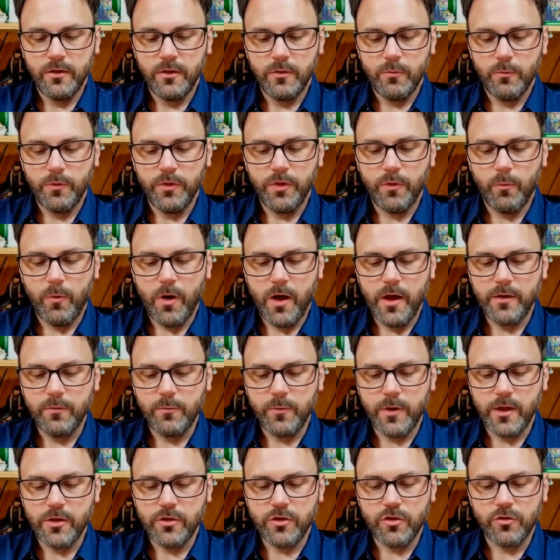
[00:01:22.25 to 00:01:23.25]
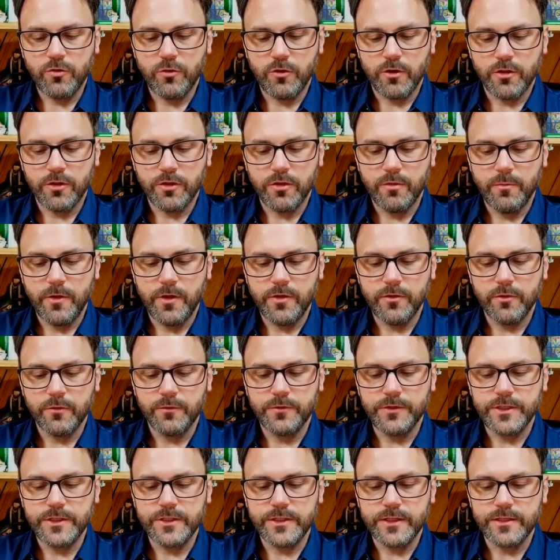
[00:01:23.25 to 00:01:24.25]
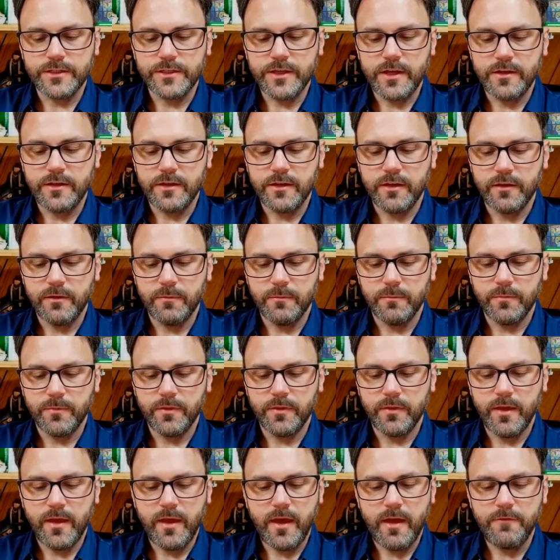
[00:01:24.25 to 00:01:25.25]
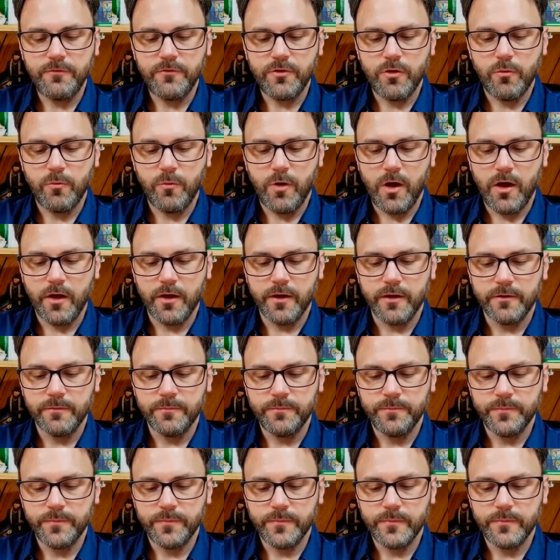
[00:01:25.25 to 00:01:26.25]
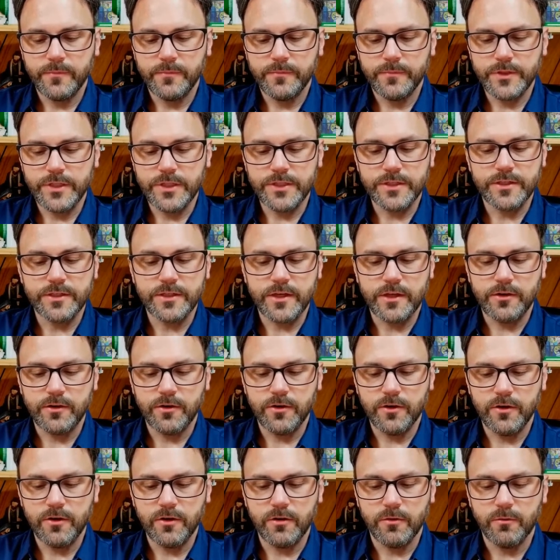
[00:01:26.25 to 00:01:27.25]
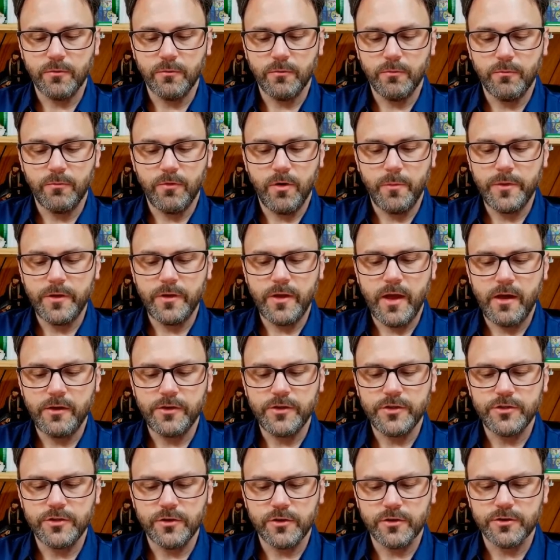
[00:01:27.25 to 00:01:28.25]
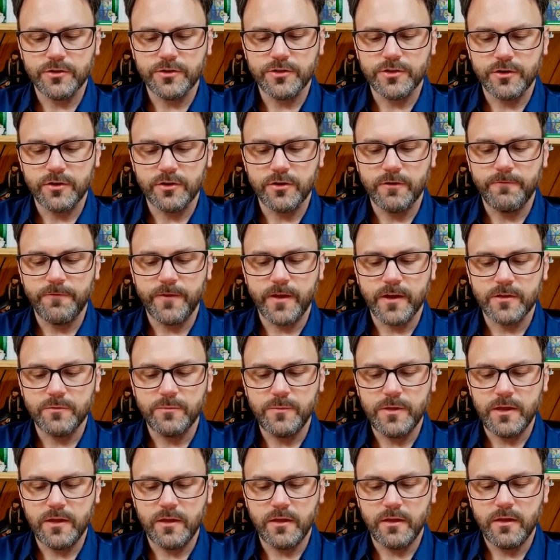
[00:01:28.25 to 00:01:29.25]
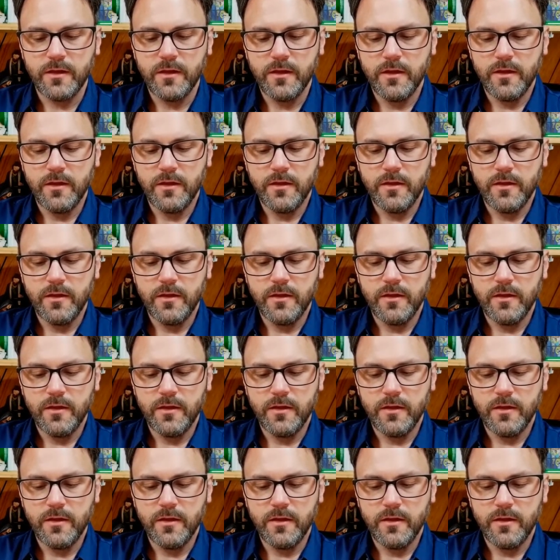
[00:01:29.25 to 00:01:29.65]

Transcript: When the wine ran short, the mother of Jesus said to him, "They have no wine." Jesus said to her, "Woman, how does your concern affect me?